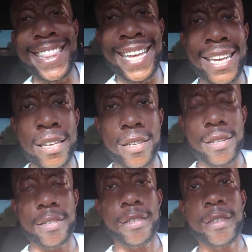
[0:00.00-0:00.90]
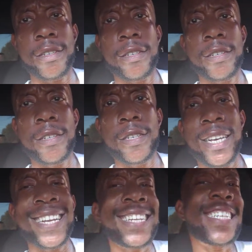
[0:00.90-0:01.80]
And this is probably a good
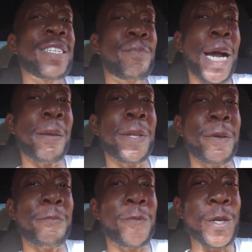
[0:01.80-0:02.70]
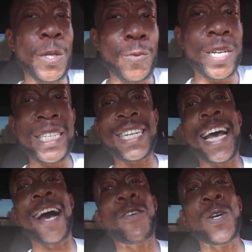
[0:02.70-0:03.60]
reason how come they're not
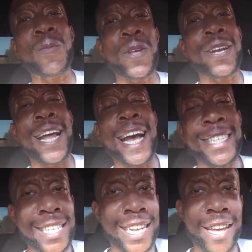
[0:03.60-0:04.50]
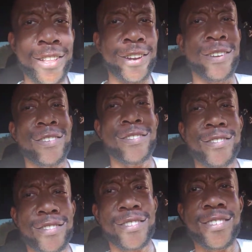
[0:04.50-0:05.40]
together. Instead of her
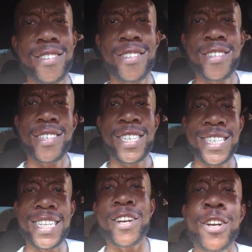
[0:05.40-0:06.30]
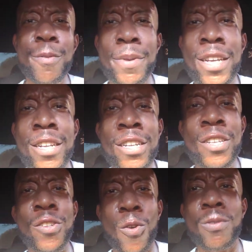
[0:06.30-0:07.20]
being an adult, being
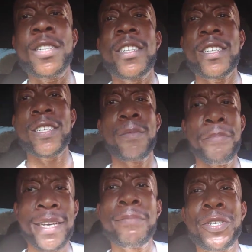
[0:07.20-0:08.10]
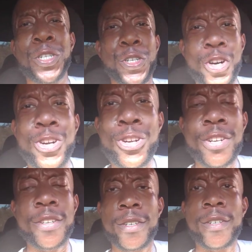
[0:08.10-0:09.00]
mature, she
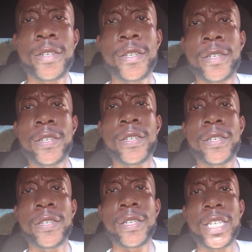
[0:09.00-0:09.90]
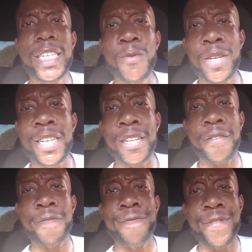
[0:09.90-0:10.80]
wanted to film
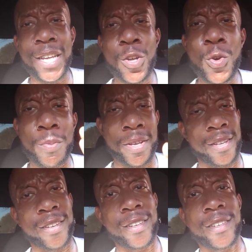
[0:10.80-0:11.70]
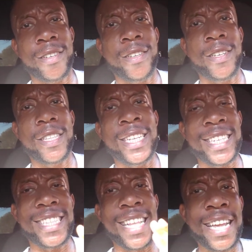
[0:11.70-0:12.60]
this thing, this
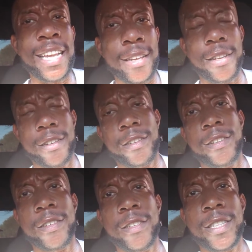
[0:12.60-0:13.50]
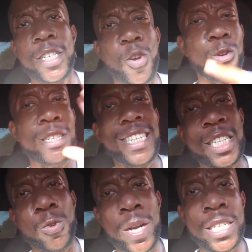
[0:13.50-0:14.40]
whole situation, and post it
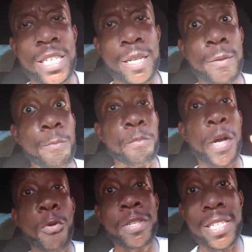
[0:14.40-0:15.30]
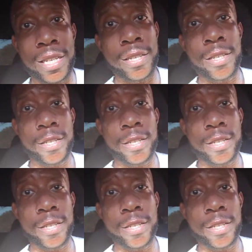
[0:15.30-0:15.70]
to make him look bad.